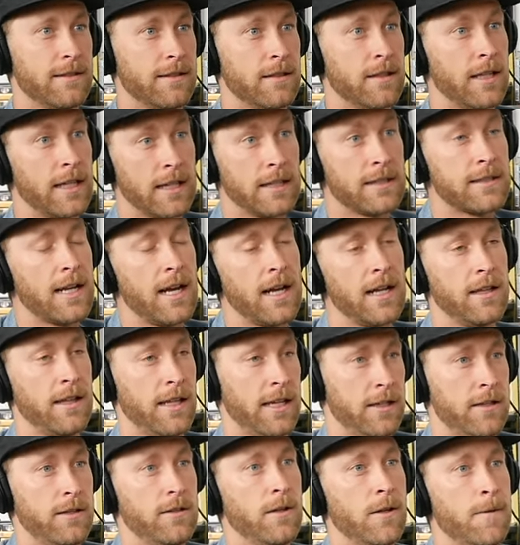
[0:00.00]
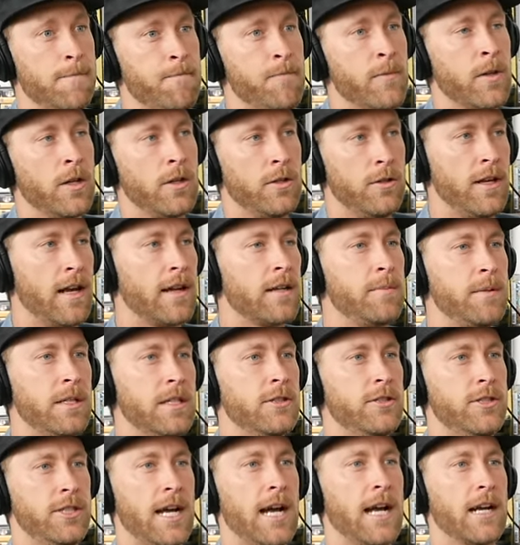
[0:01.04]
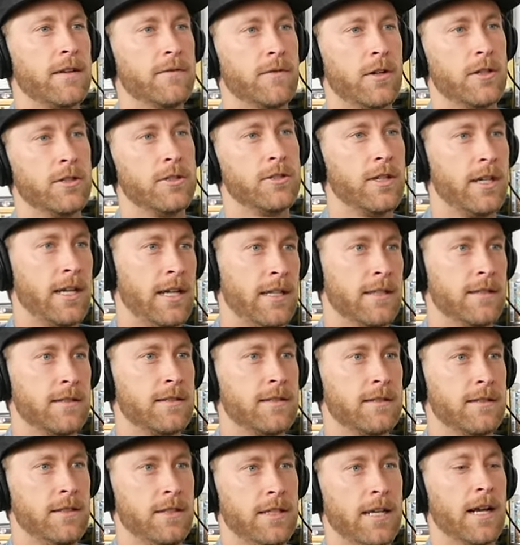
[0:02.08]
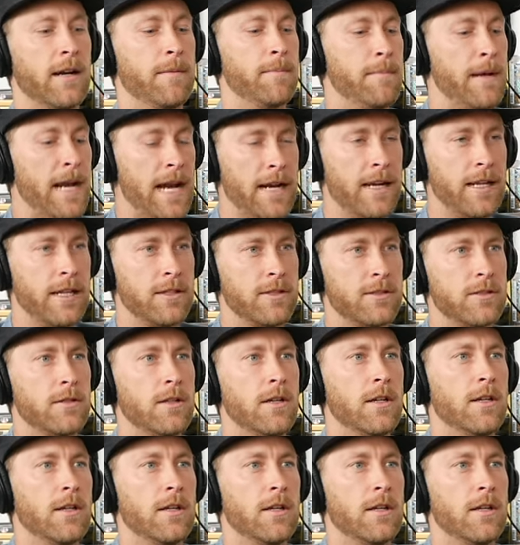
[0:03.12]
Like it's kind of like, you have to be a jack of all trades. You got to manage